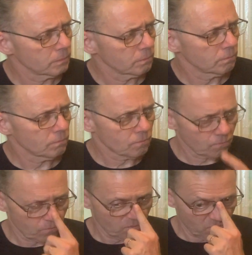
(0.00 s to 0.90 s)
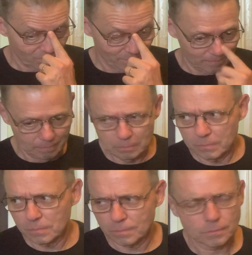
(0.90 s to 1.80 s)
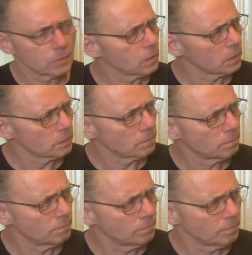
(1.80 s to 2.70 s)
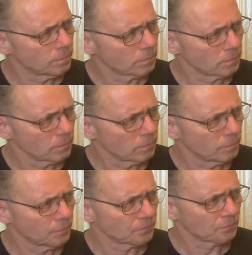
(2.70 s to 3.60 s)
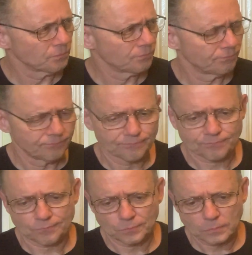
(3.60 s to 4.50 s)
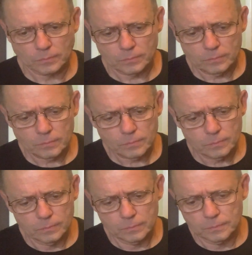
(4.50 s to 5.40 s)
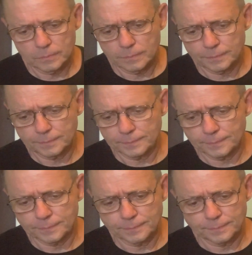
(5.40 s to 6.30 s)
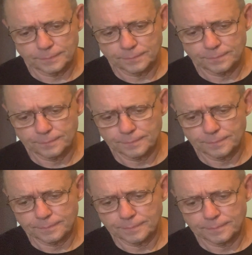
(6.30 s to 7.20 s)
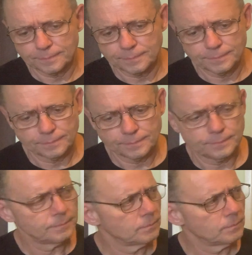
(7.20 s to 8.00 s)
This person isn't speaking.